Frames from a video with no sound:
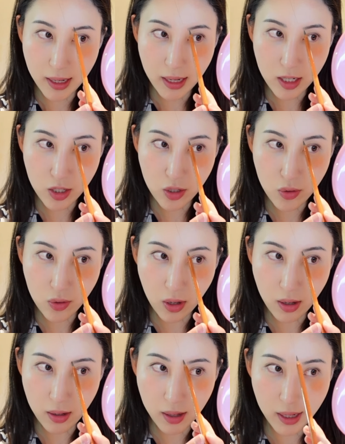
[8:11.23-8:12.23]
I just
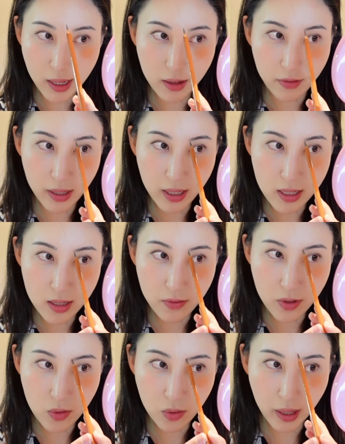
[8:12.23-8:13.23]
draw kind of
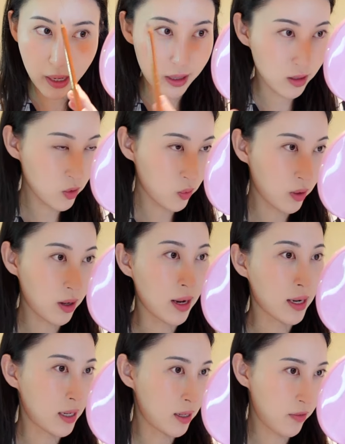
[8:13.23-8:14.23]
individual hairs where I
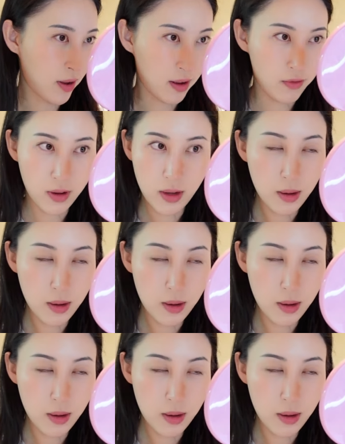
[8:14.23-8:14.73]
kind of have